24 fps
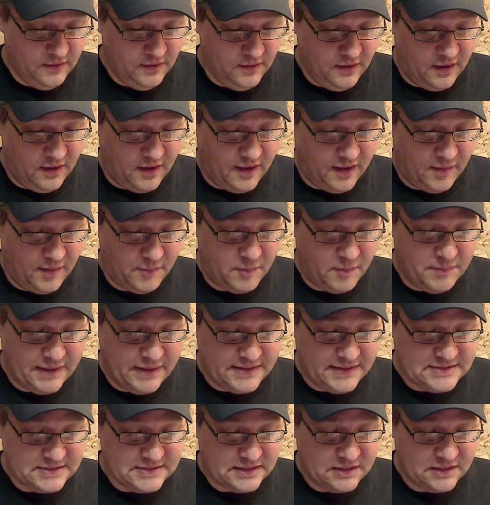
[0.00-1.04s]
But
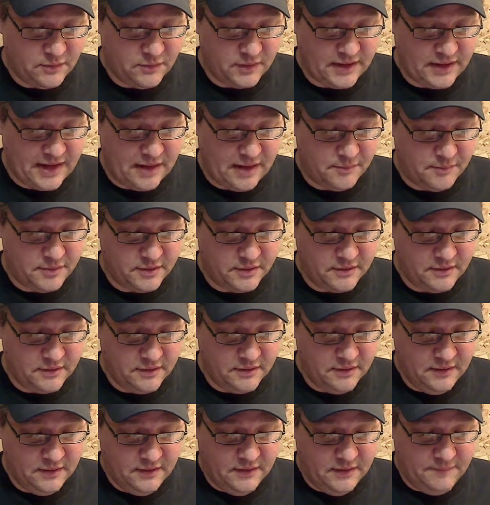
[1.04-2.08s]
basically what happened
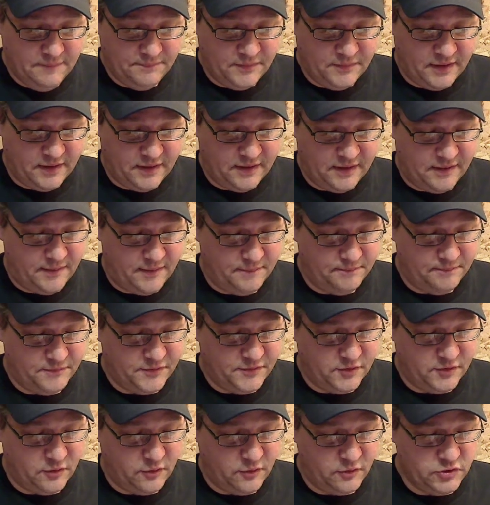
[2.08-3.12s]

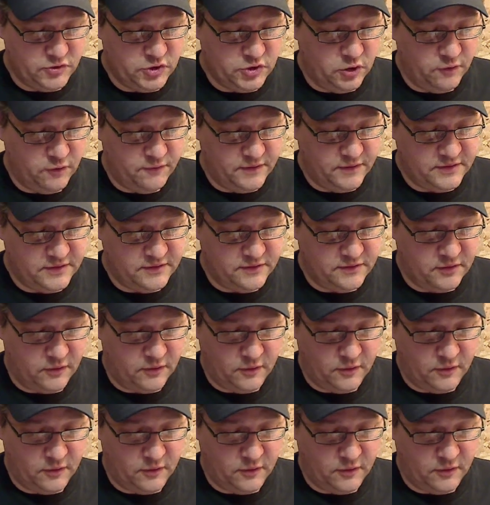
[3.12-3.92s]
So Joe Vito